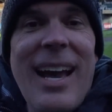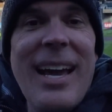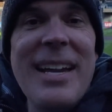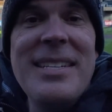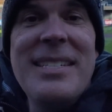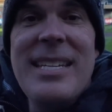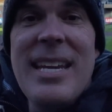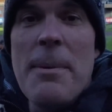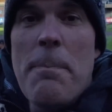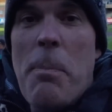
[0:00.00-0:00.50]

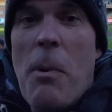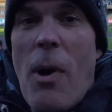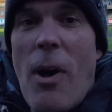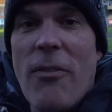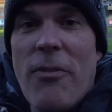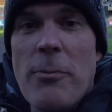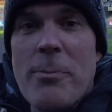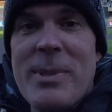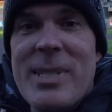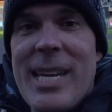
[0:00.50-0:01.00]
Deep
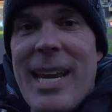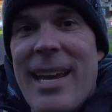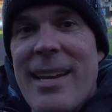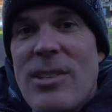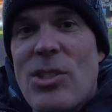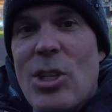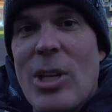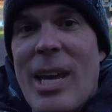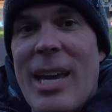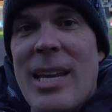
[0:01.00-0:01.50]
ball from
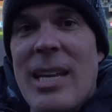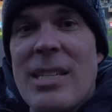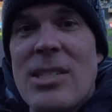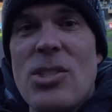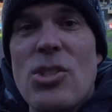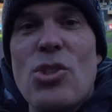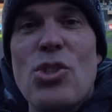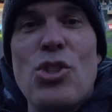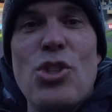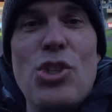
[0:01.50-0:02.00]

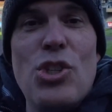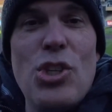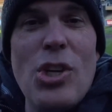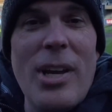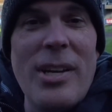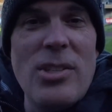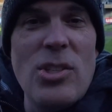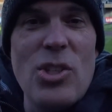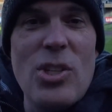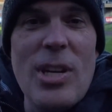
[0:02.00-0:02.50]
Sanchez,
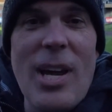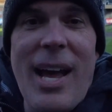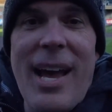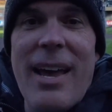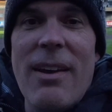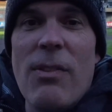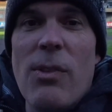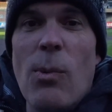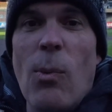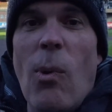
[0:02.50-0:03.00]
just
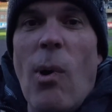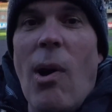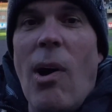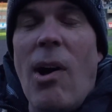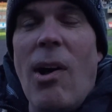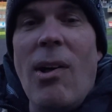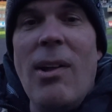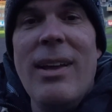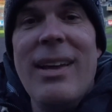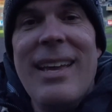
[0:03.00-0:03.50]
shy of the
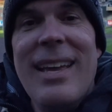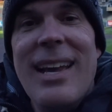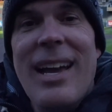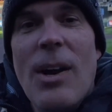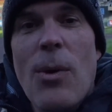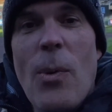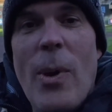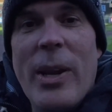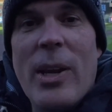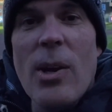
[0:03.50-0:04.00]
wall.
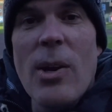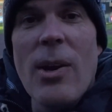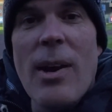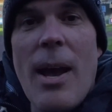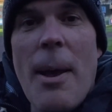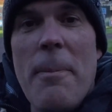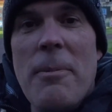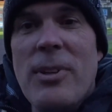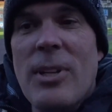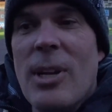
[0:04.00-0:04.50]
Winker,
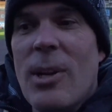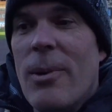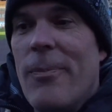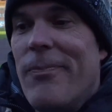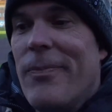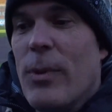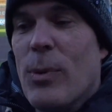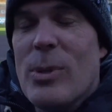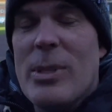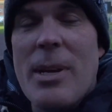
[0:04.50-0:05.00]

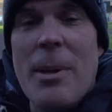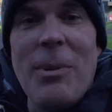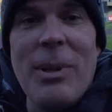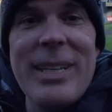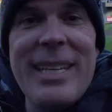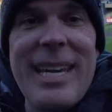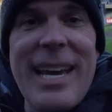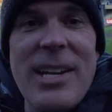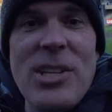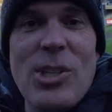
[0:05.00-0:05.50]
was able
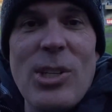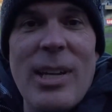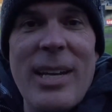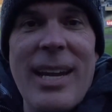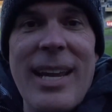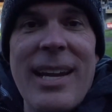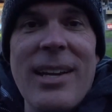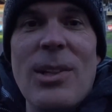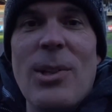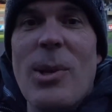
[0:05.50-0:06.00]
to catch it
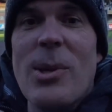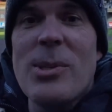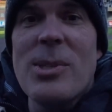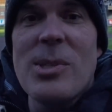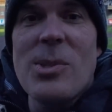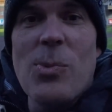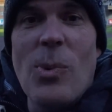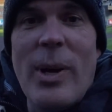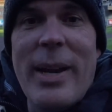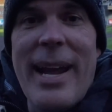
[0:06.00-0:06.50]
and close
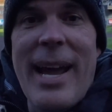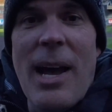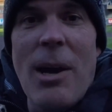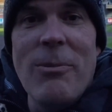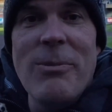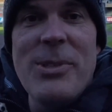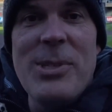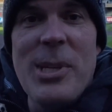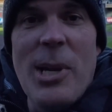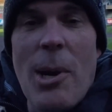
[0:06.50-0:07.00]
this one
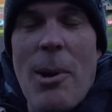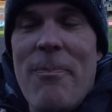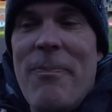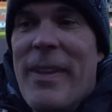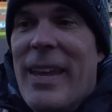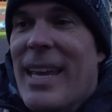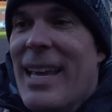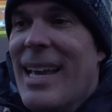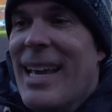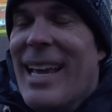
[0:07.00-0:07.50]
out. So,
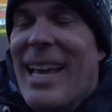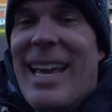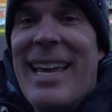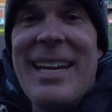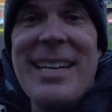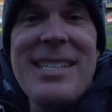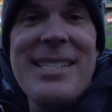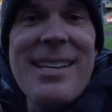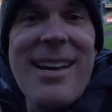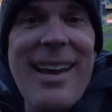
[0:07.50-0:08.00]
an
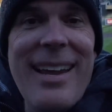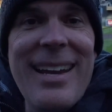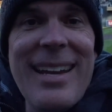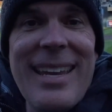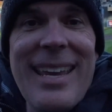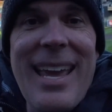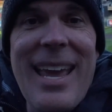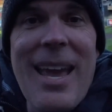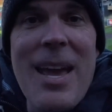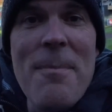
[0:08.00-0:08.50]
exciting
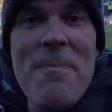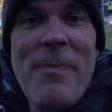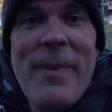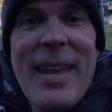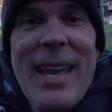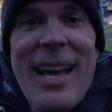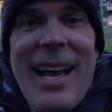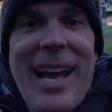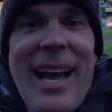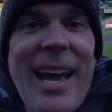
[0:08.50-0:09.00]
game.
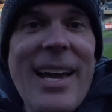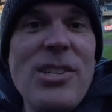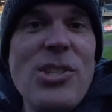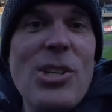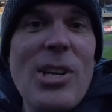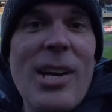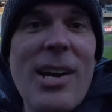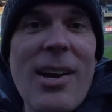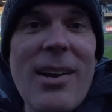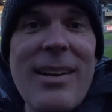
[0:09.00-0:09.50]
I
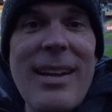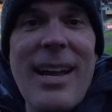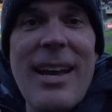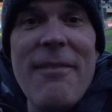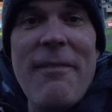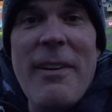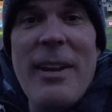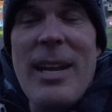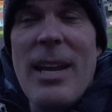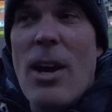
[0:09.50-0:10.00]
shared
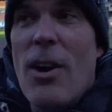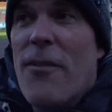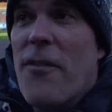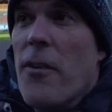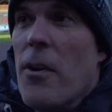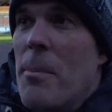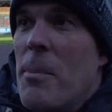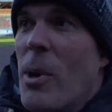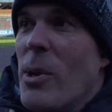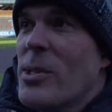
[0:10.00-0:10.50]
video
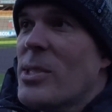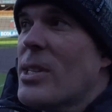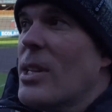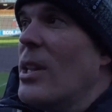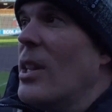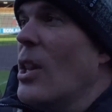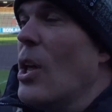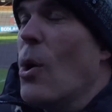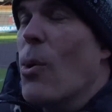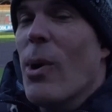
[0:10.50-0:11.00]
from most of the
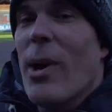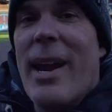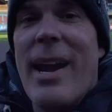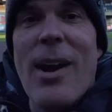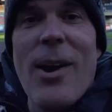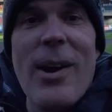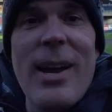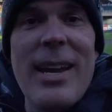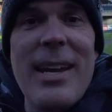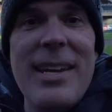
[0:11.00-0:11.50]
lower
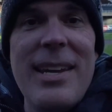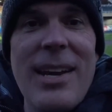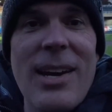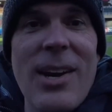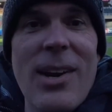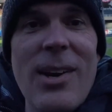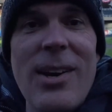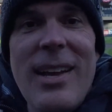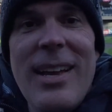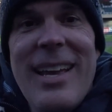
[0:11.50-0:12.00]
area
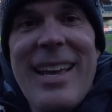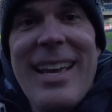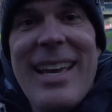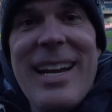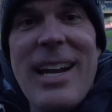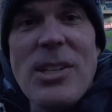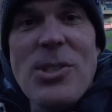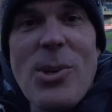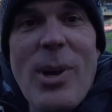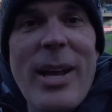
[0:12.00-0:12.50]
here,
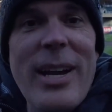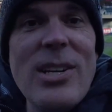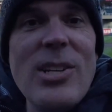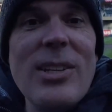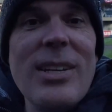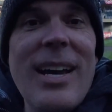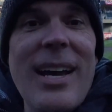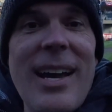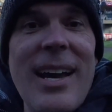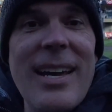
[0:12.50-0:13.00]
and I'll try
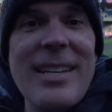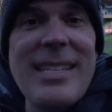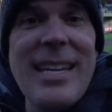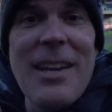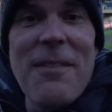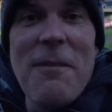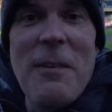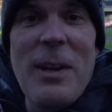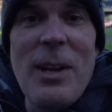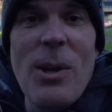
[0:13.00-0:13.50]
to
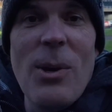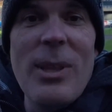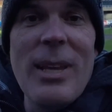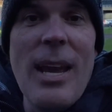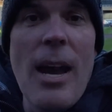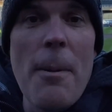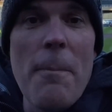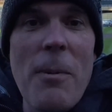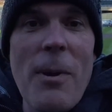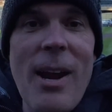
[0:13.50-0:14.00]
take video of
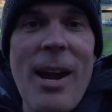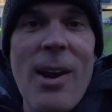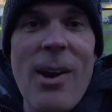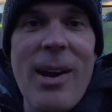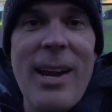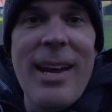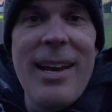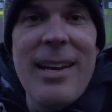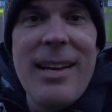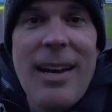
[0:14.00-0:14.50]
the upper
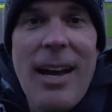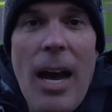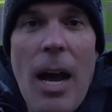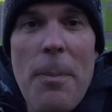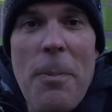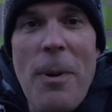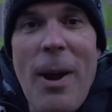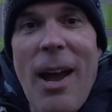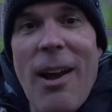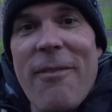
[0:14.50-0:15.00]
area,
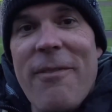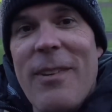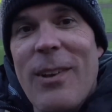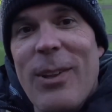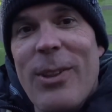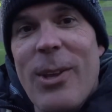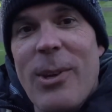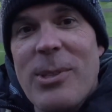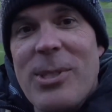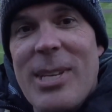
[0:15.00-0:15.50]
upper
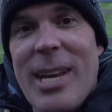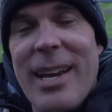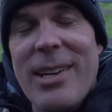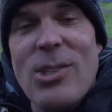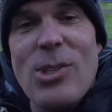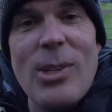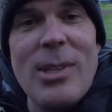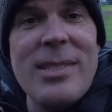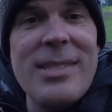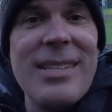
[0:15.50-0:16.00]
outfield, no
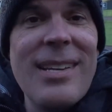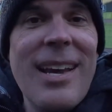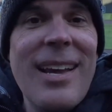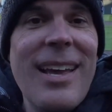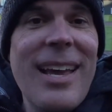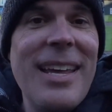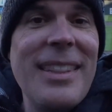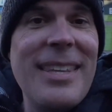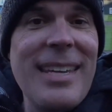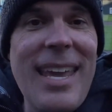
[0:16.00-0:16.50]
sections
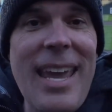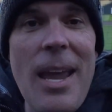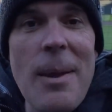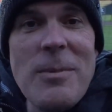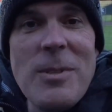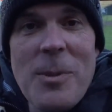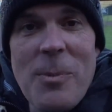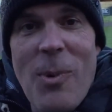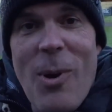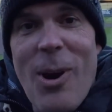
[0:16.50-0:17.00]
at the
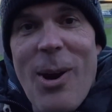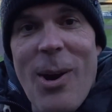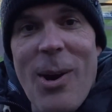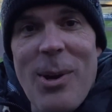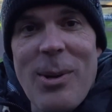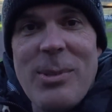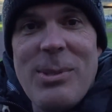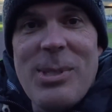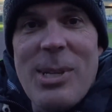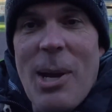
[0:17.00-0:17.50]
game
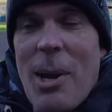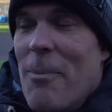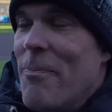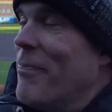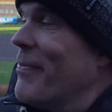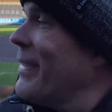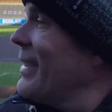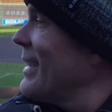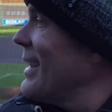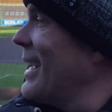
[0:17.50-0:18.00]
tomorrow. So,
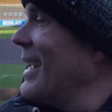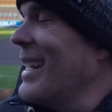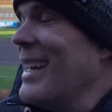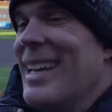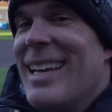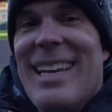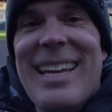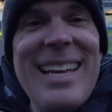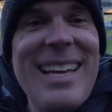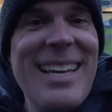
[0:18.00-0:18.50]

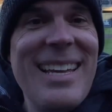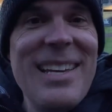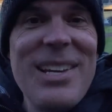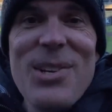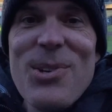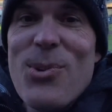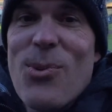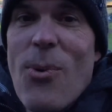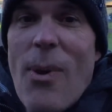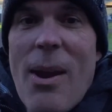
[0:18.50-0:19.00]

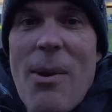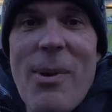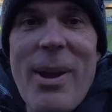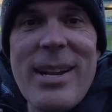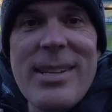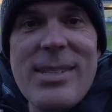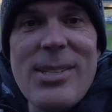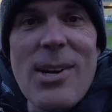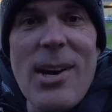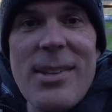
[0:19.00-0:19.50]
great way
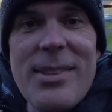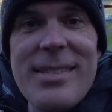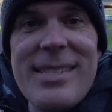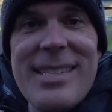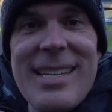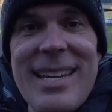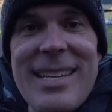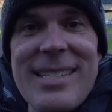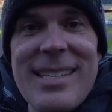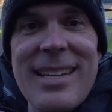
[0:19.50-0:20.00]
to start the
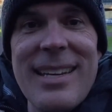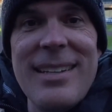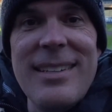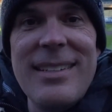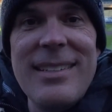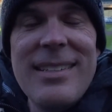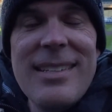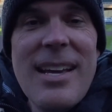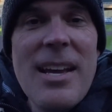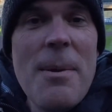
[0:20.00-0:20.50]

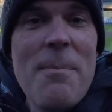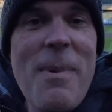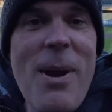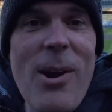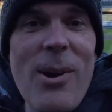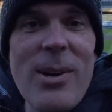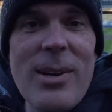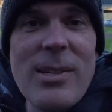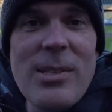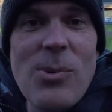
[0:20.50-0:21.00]
season.
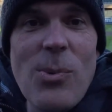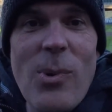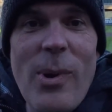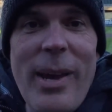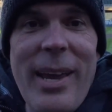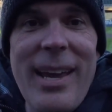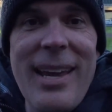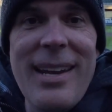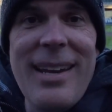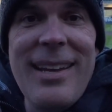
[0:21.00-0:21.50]
Mariners
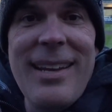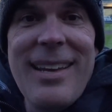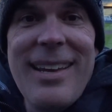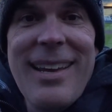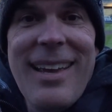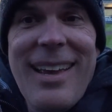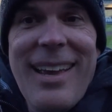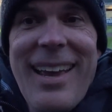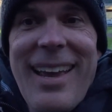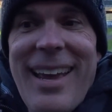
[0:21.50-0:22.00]
win,
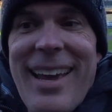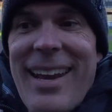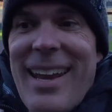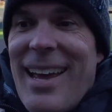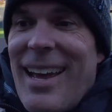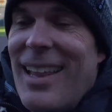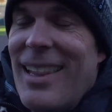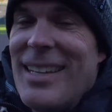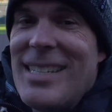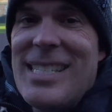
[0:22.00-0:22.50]
and
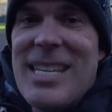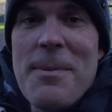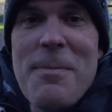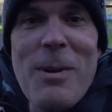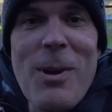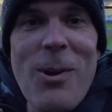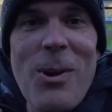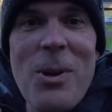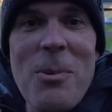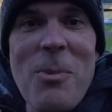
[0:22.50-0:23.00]
let's keep
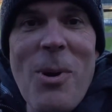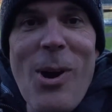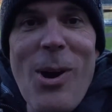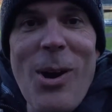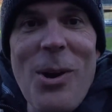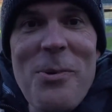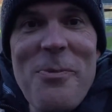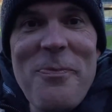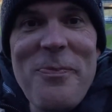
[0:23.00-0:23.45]
going tomorrow.